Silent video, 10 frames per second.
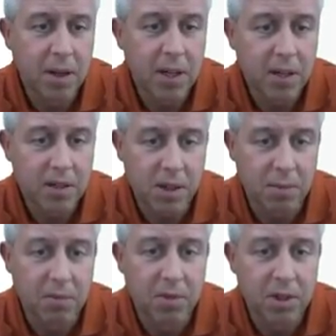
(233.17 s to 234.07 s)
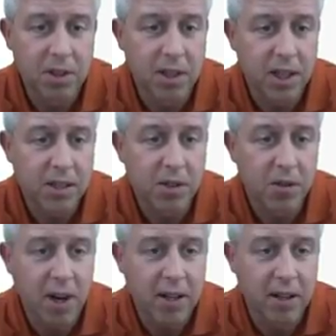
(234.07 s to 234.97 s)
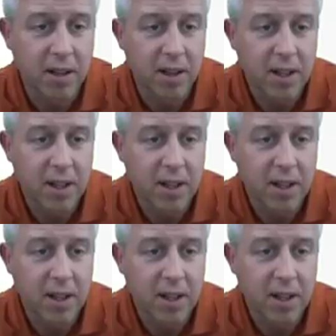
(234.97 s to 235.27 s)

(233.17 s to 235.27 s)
But here's some really nice. So I can